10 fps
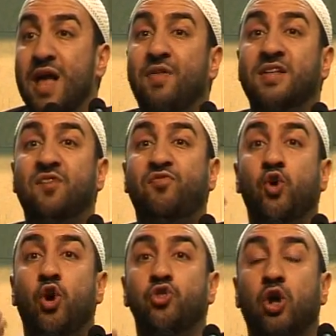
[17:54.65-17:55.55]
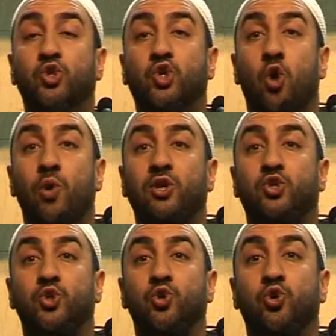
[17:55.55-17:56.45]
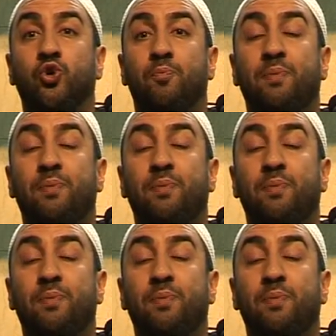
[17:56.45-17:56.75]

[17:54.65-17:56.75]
that if you're not going to